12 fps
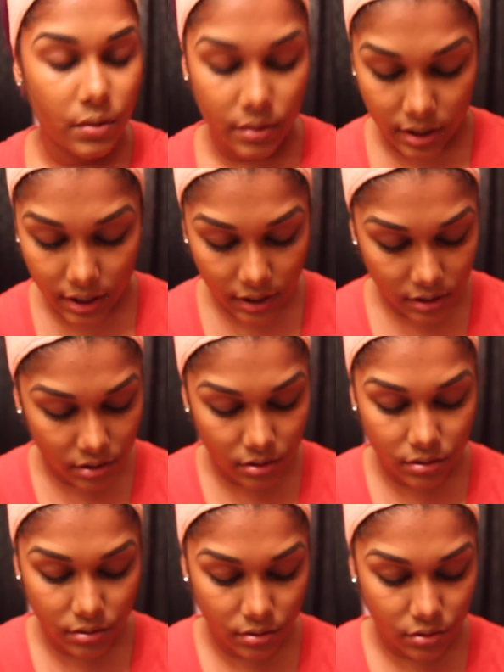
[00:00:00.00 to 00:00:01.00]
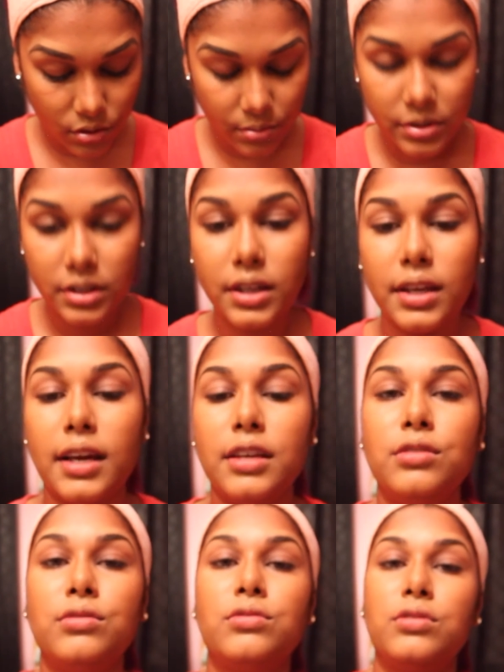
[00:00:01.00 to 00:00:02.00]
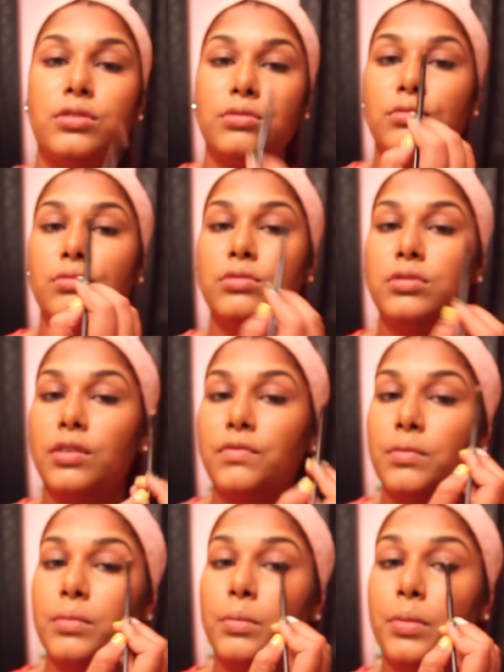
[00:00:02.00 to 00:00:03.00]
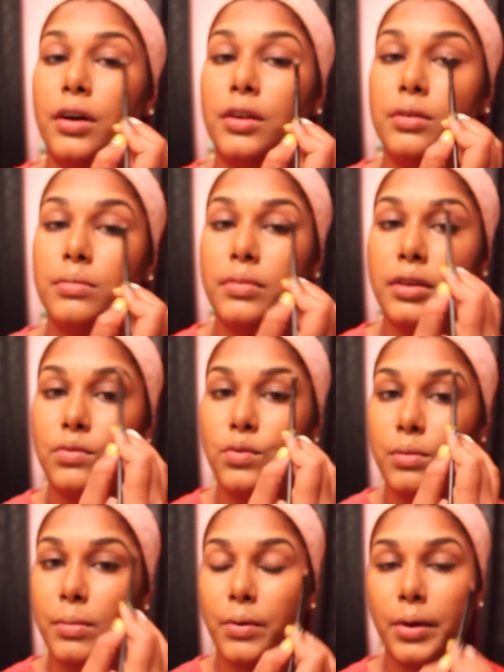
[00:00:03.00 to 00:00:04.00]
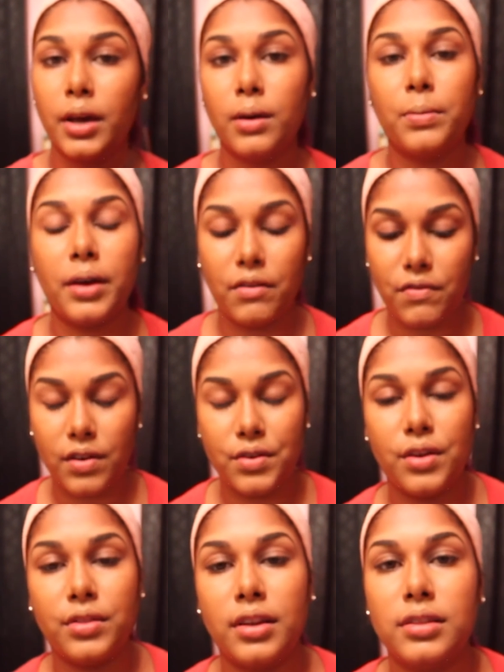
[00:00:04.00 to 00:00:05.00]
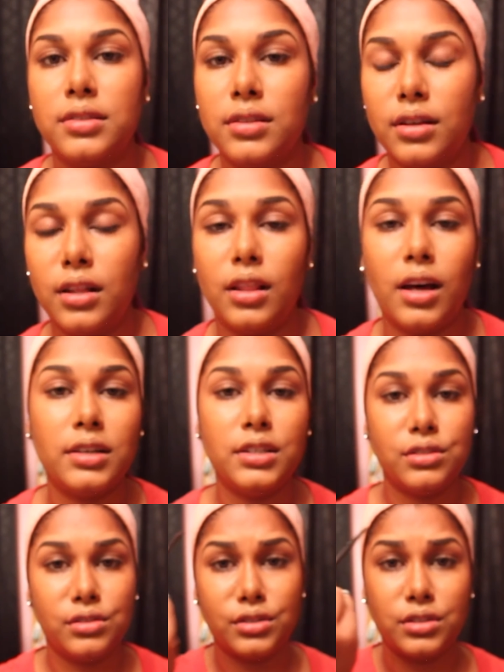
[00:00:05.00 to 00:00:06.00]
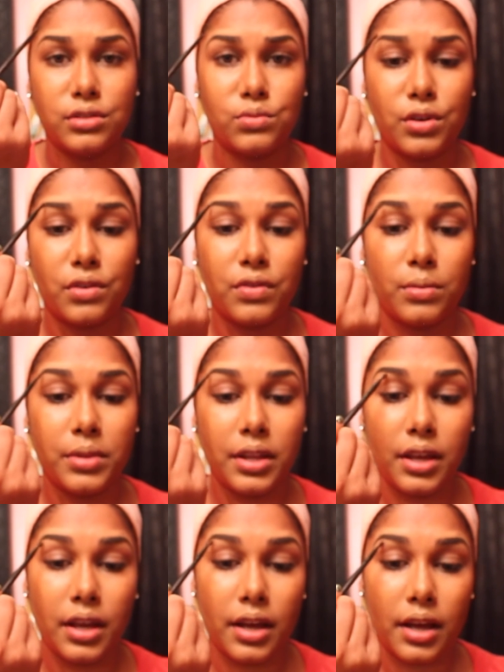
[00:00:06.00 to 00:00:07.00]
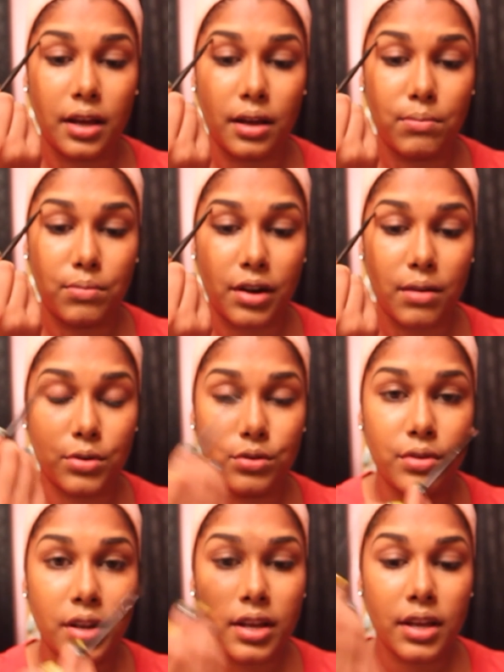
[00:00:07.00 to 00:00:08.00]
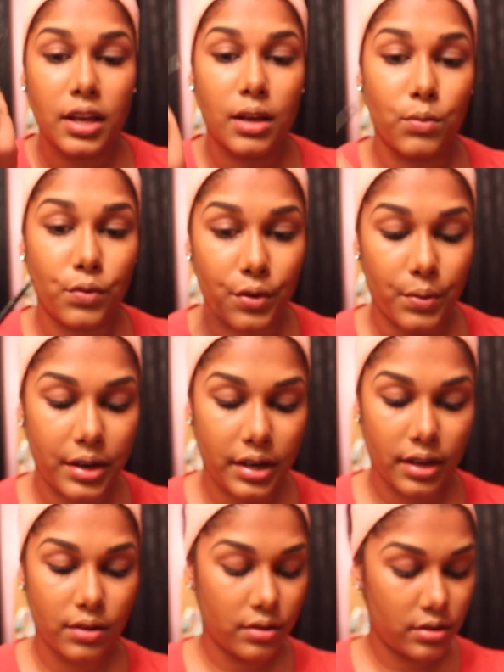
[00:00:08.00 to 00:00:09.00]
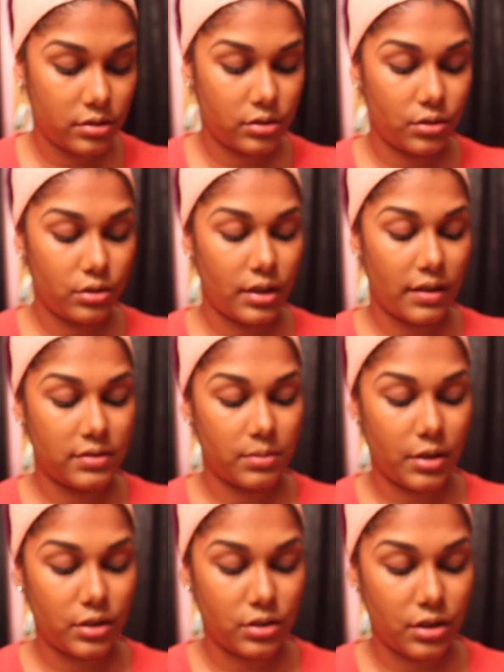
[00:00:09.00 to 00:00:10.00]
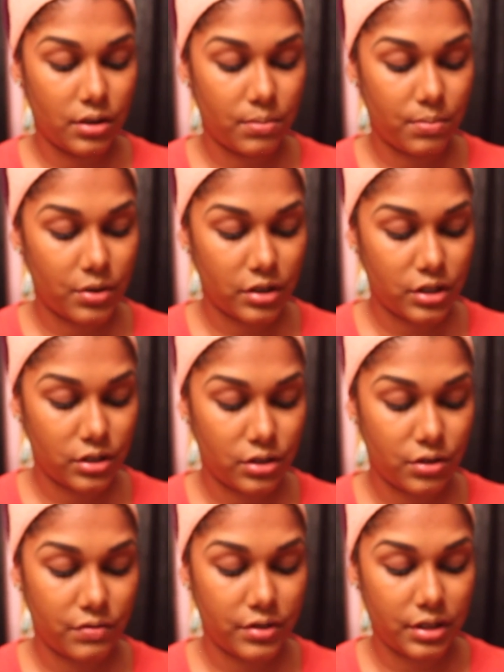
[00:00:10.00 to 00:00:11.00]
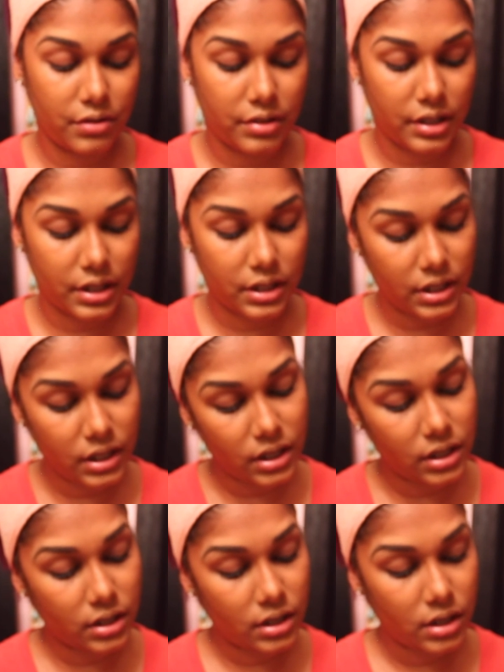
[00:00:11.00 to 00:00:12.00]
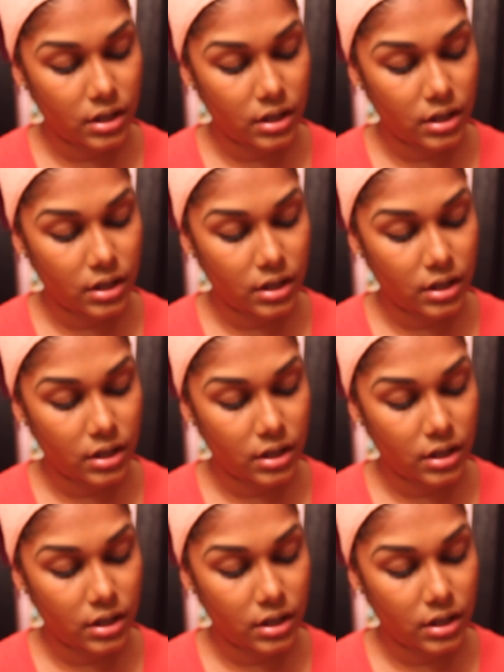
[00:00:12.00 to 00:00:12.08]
What I like to do, normally I used to start from the bottom and work my way up. I found out that it's a lot easier to work from the brow bone and move your way down. So you have to make sure your brushes are really, really clean